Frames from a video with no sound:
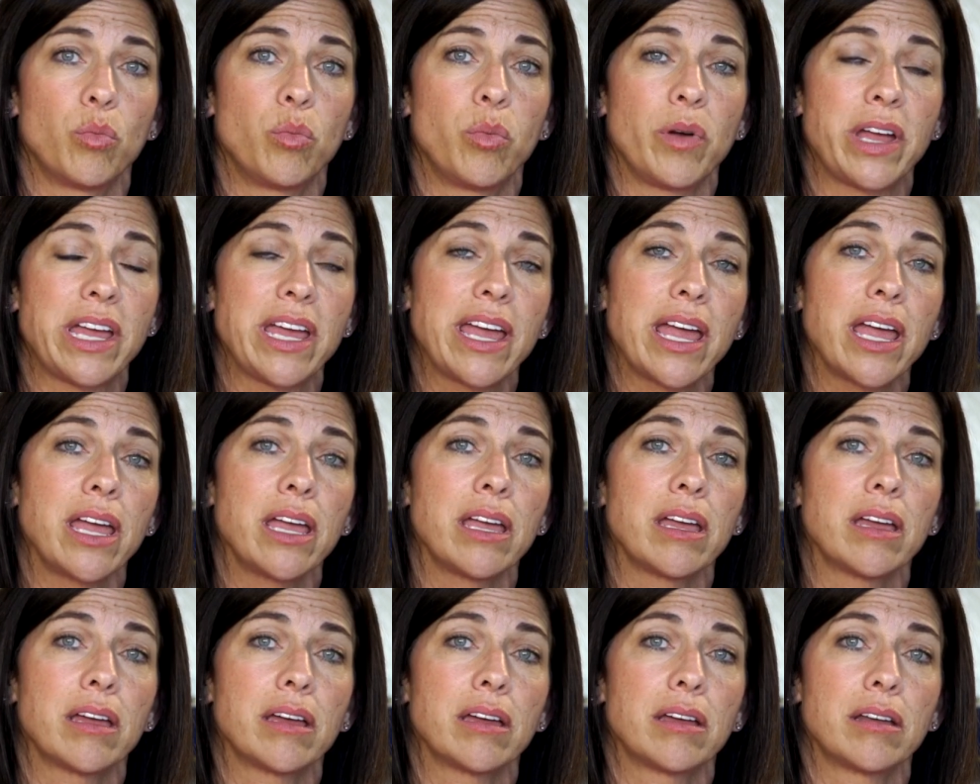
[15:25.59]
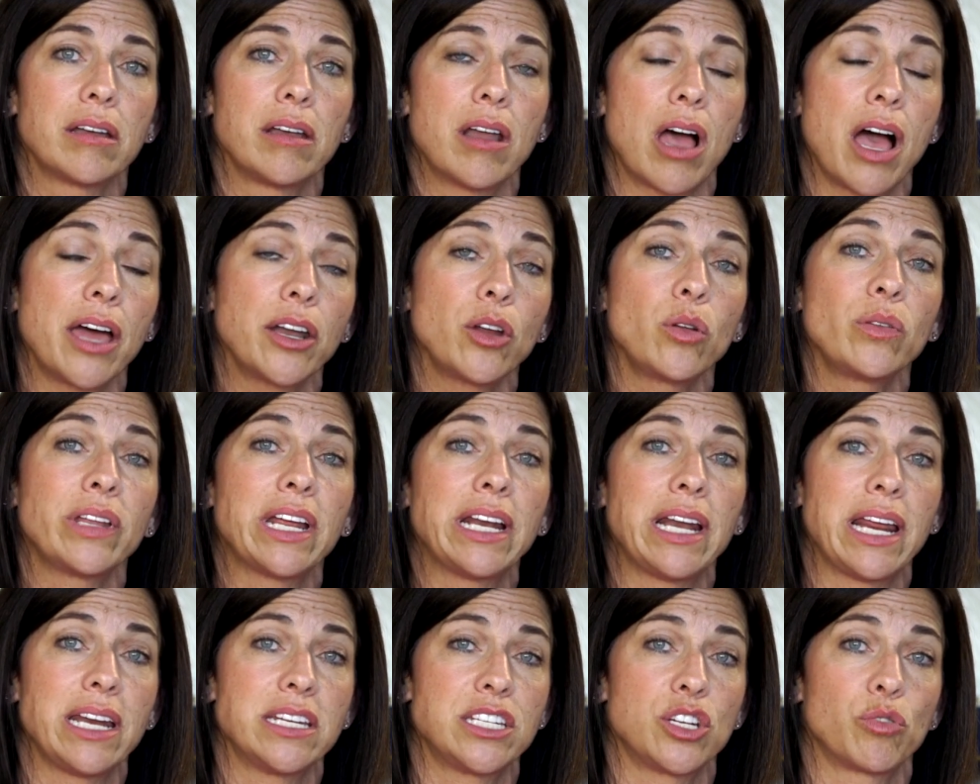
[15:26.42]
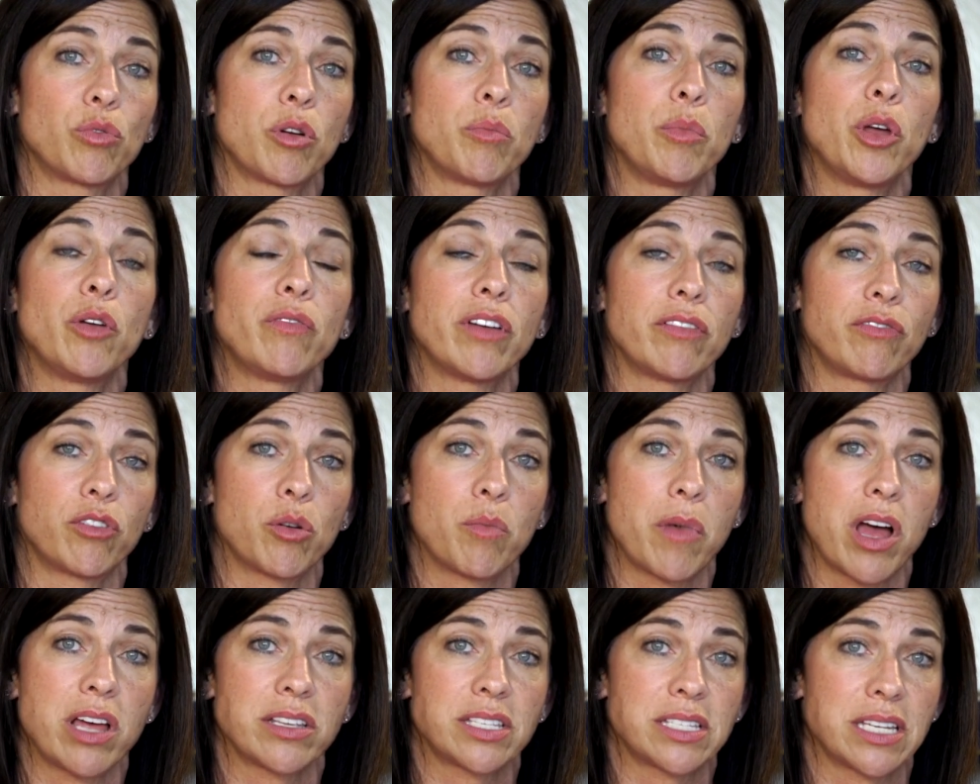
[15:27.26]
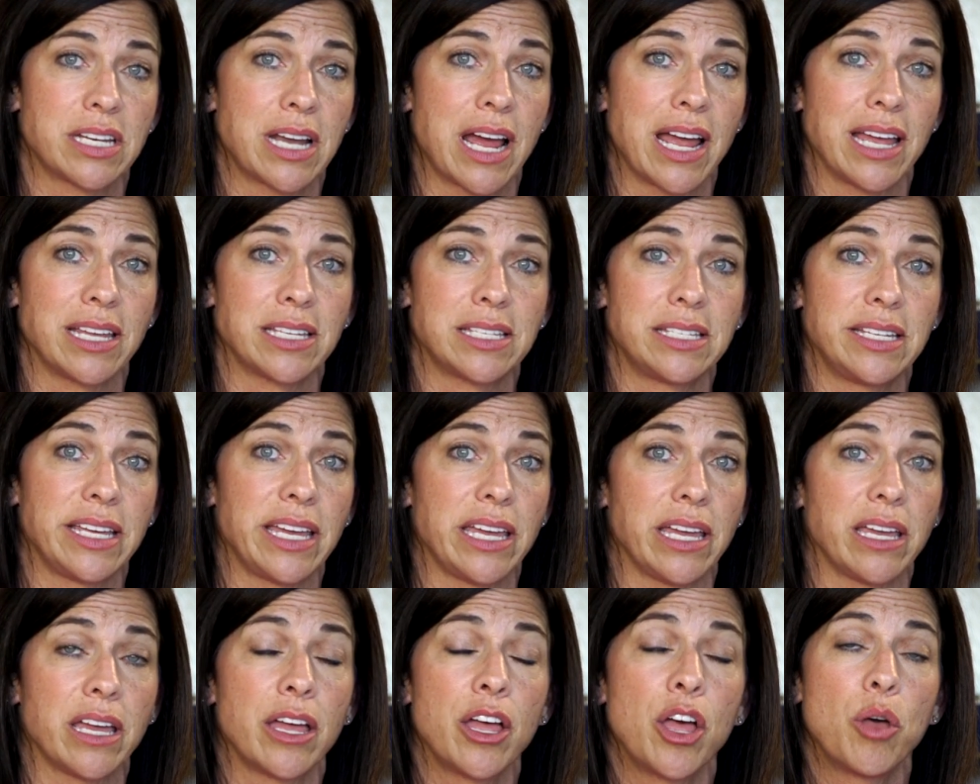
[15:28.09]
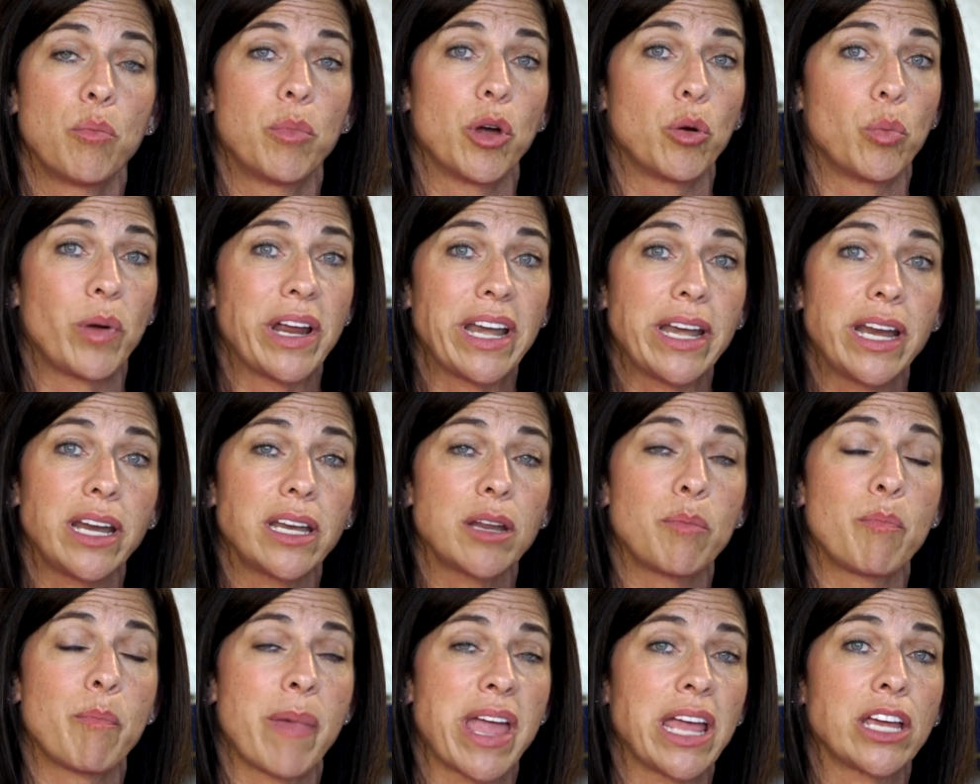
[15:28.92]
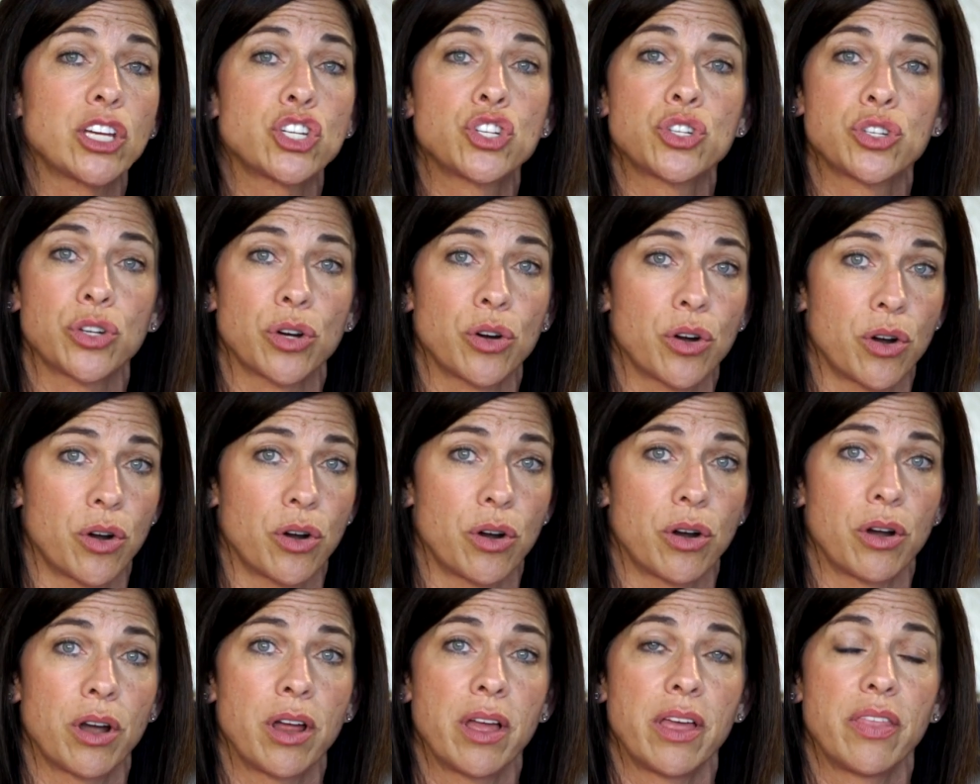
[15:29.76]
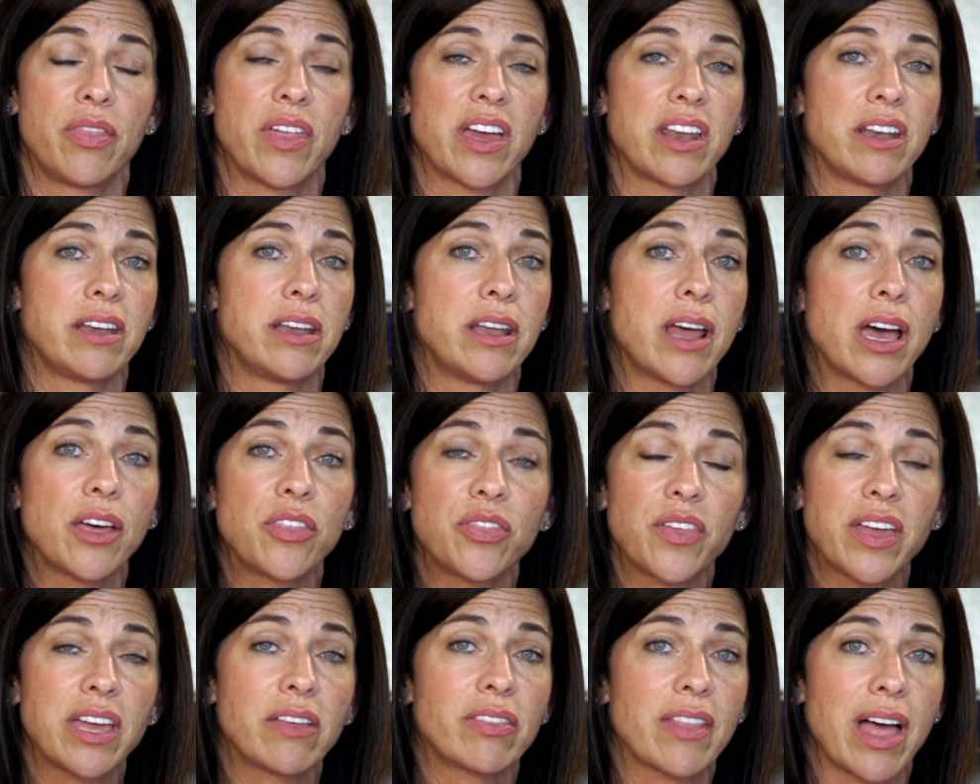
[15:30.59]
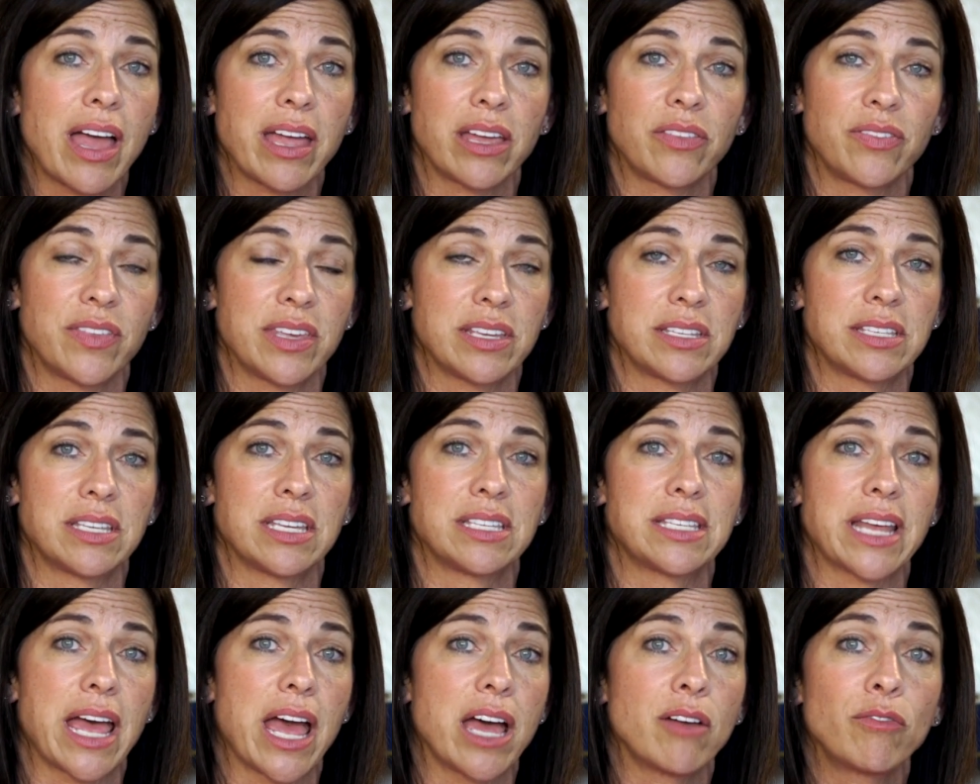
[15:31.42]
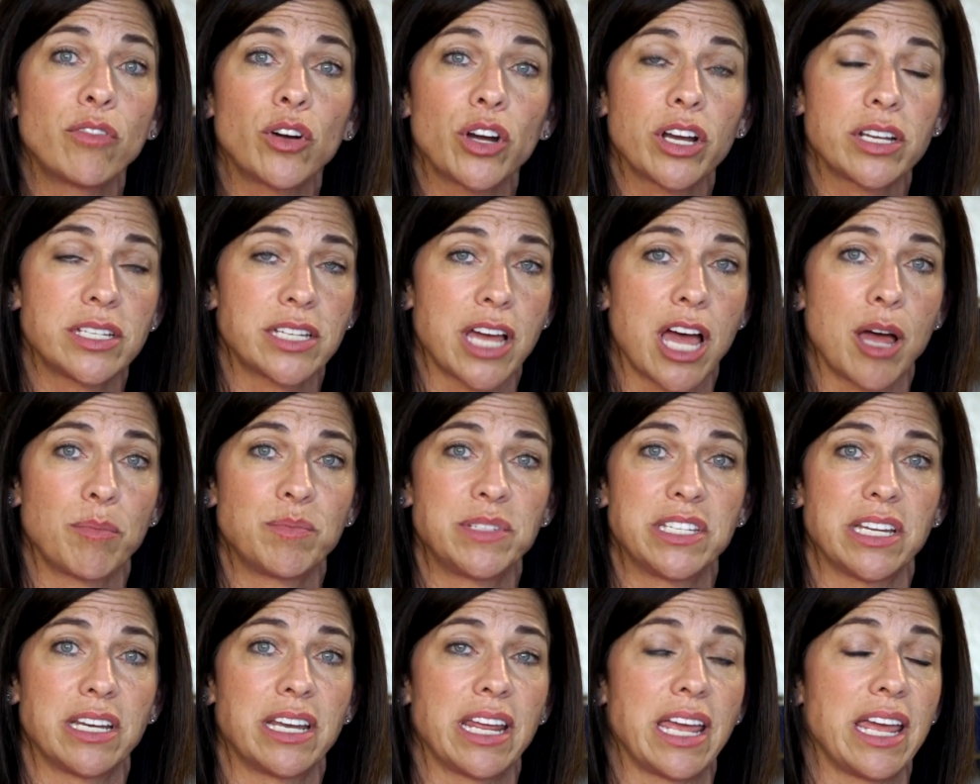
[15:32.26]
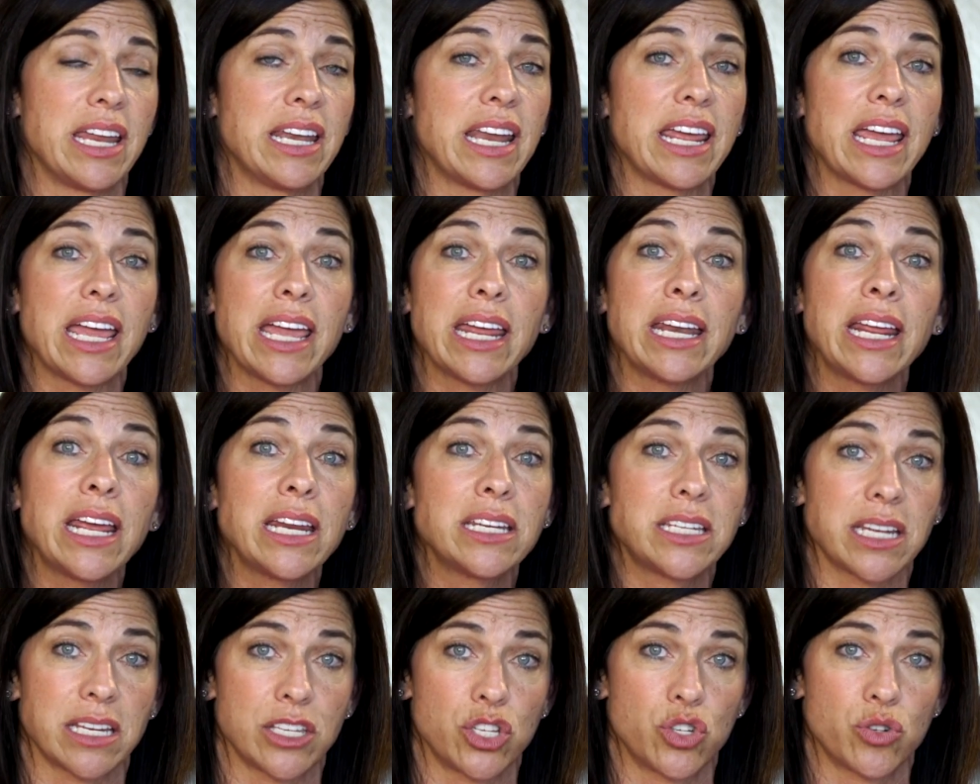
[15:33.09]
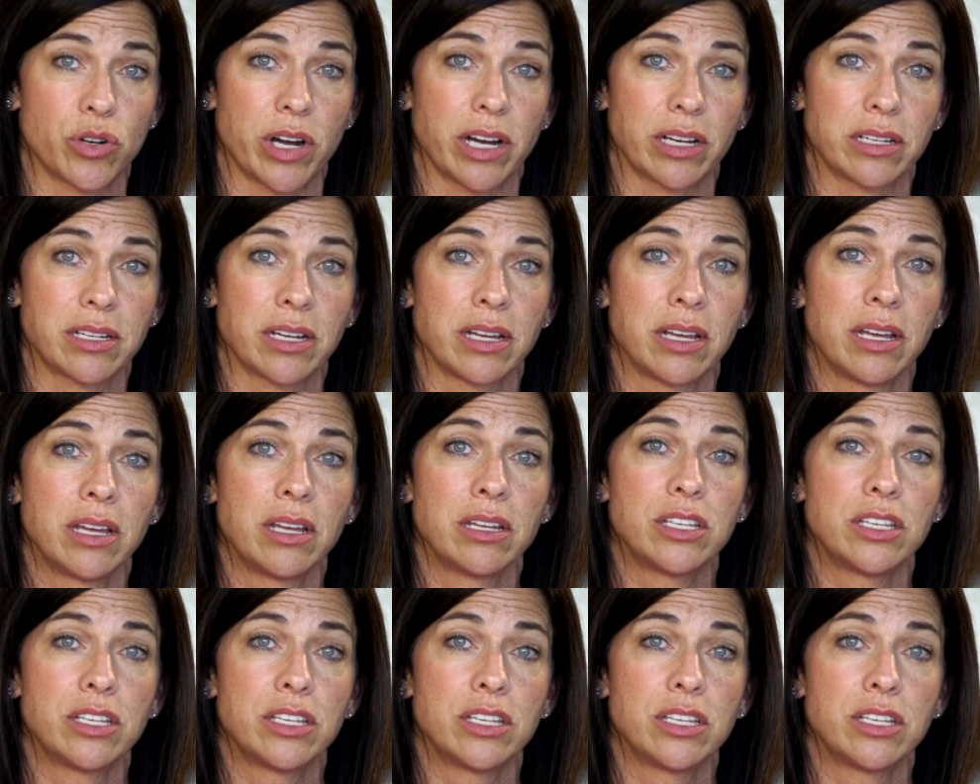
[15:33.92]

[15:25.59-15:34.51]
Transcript: We not only need to remove it from Austin ISD, but we need to make sure that nothing like this is ever adopted in any district.